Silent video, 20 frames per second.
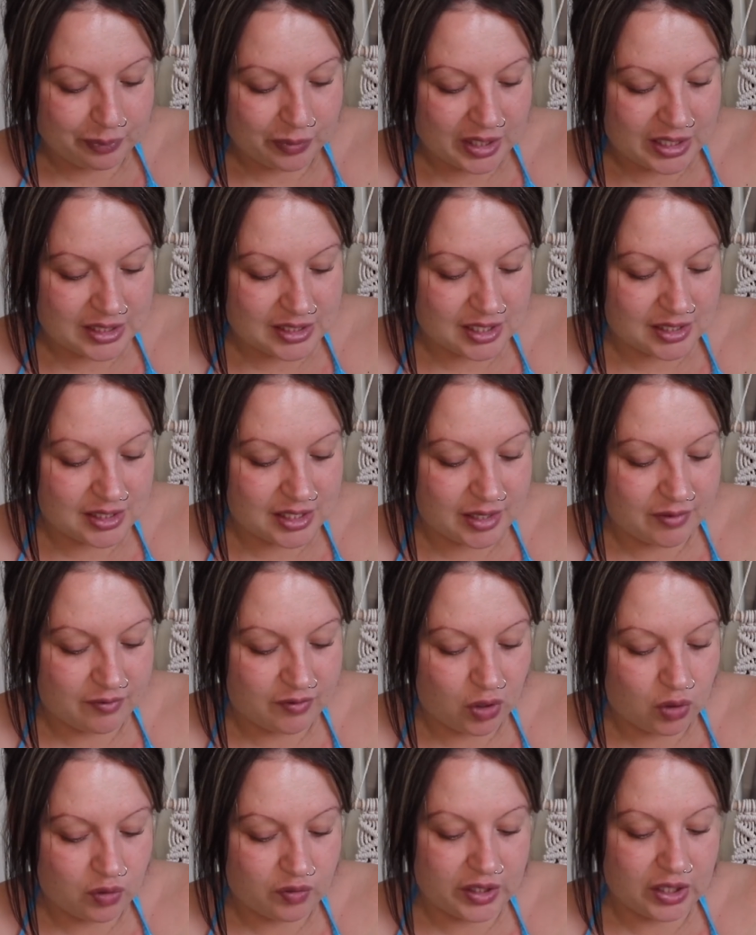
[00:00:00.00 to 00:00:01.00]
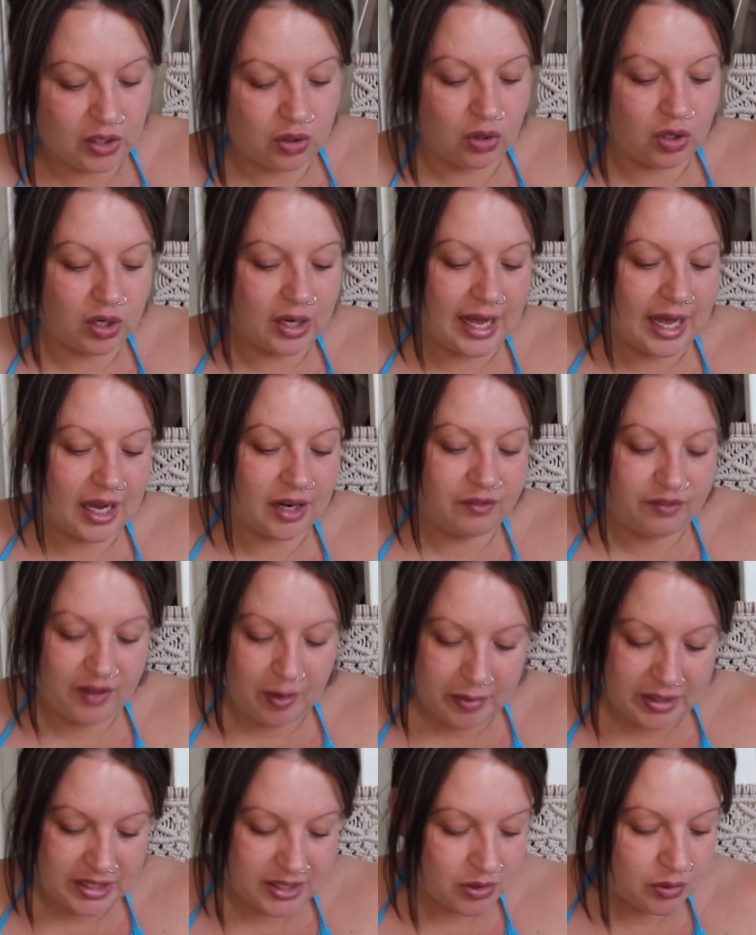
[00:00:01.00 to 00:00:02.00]
And it says, An involving look at
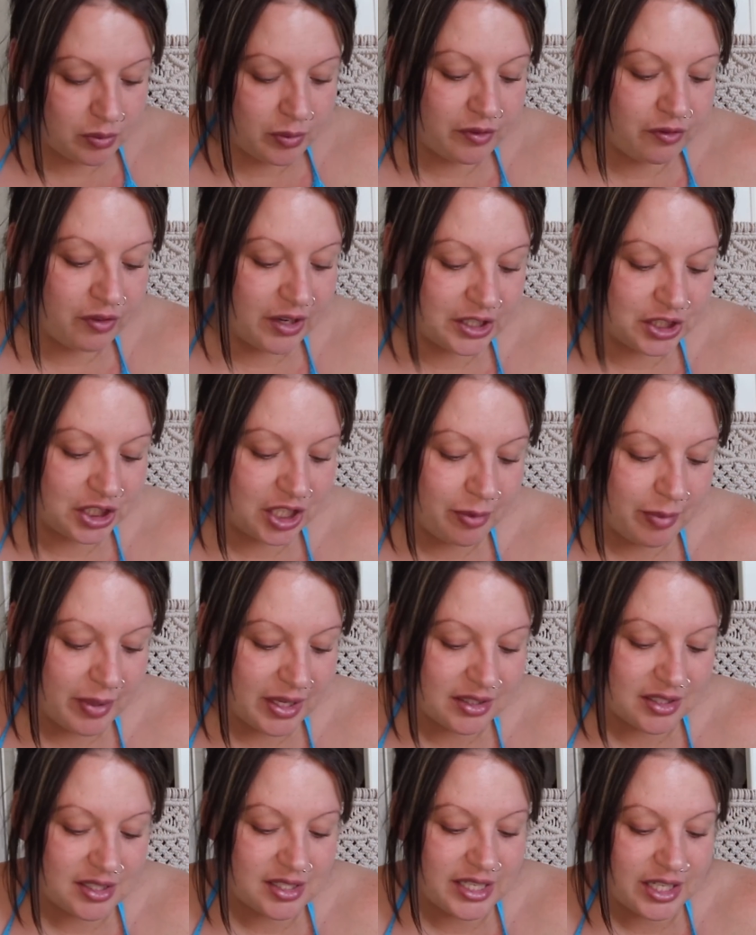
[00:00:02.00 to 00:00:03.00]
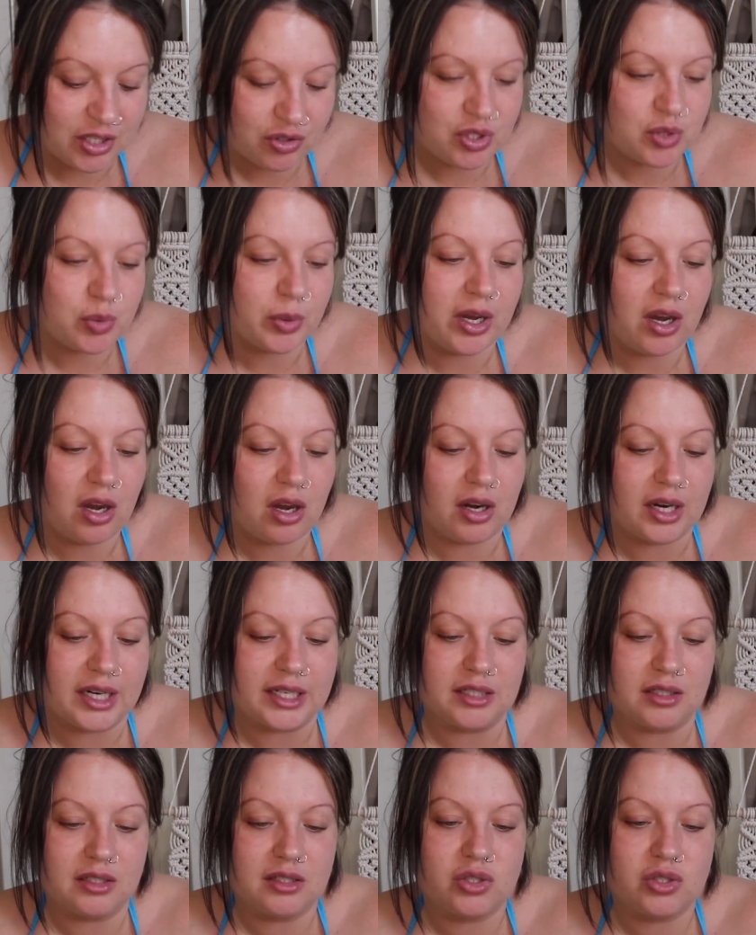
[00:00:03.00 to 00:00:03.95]
feminism, friendship, and the secrets we hide.